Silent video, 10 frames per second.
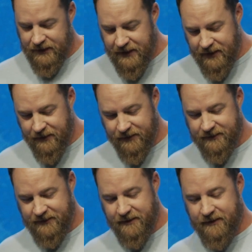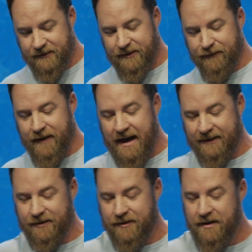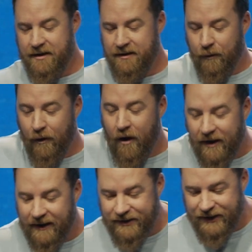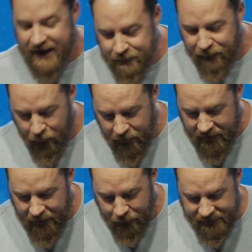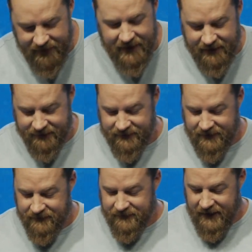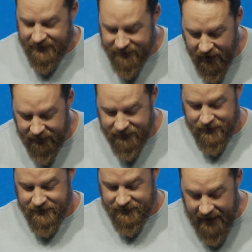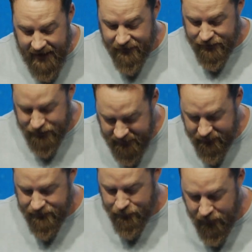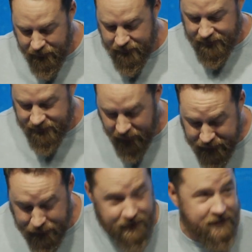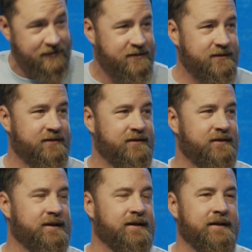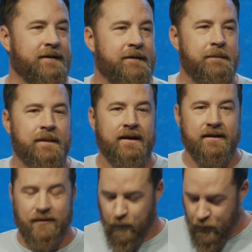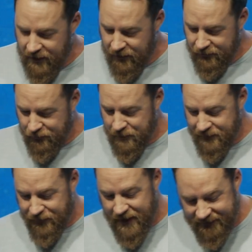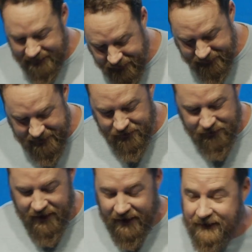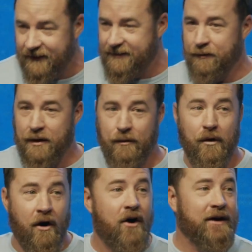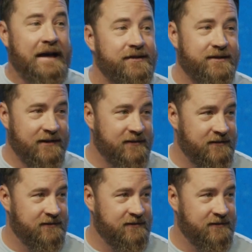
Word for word: So here's, here, here's the facts. We're all going to stand before God one day as idolaters, liars, cheaters, murderers, adulterers Will we be found guilty or not guilty? Well, we're all guilty.